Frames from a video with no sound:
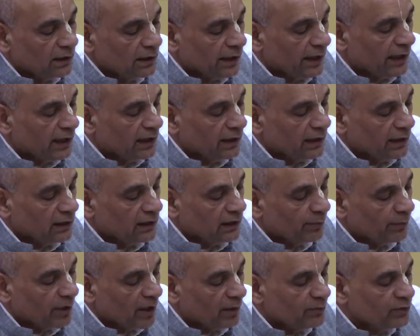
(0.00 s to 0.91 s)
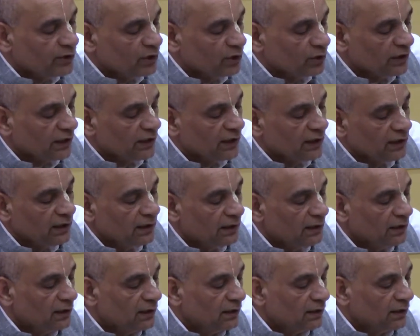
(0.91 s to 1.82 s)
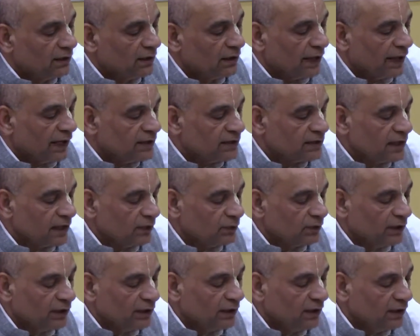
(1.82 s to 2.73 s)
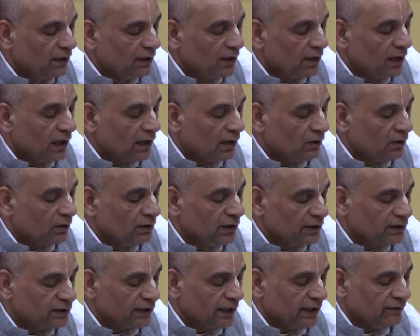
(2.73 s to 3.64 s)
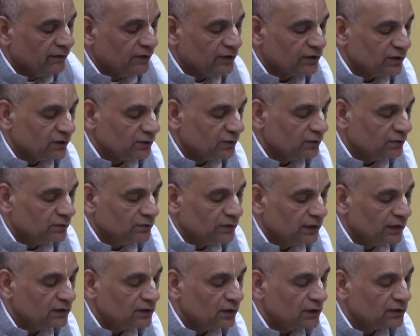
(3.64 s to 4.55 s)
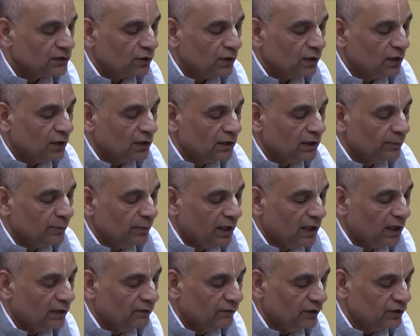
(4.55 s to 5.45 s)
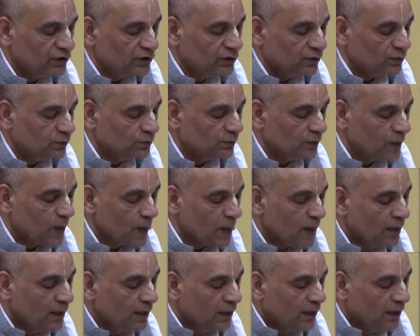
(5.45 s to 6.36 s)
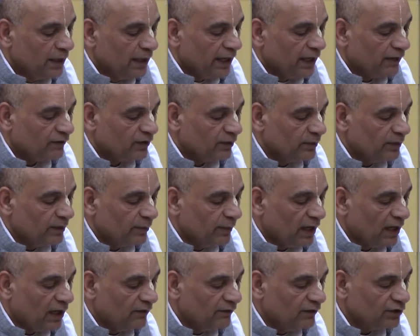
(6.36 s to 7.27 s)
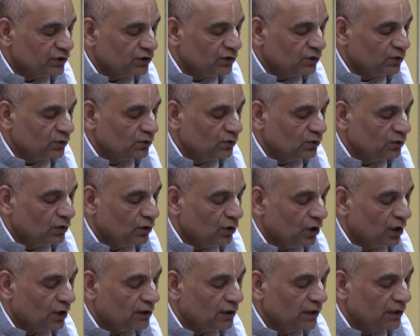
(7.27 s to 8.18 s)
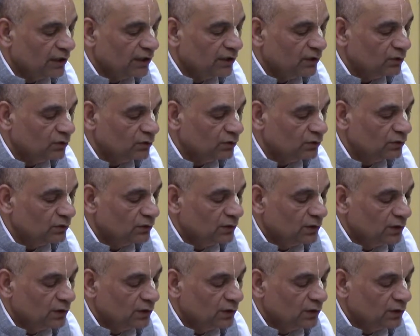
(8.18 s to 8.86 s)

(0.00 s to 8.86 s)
at, in the Brahma Jyoti, lies down the Karanodakashayi Vishnu. It's also called the Mahavishnu. And from the Mahavishnu, all the new